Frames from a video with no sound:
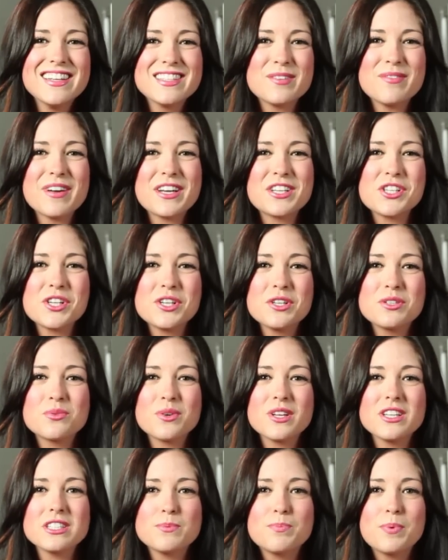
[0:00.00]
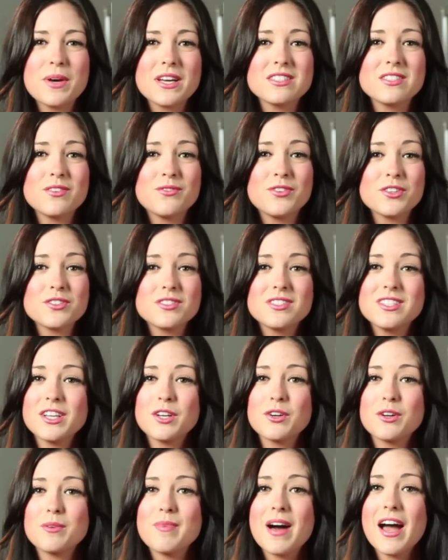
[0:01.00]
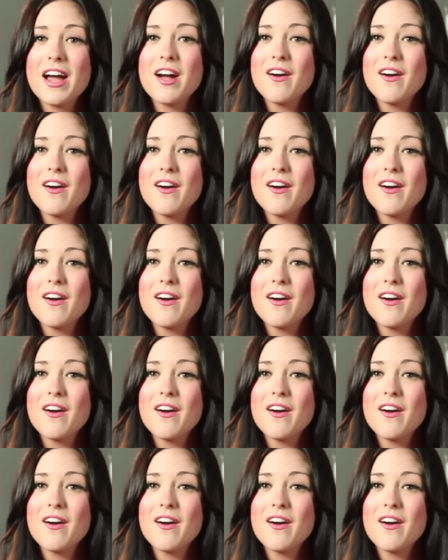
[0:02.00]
So make sure you tweet us pics of your Cinco de Mayo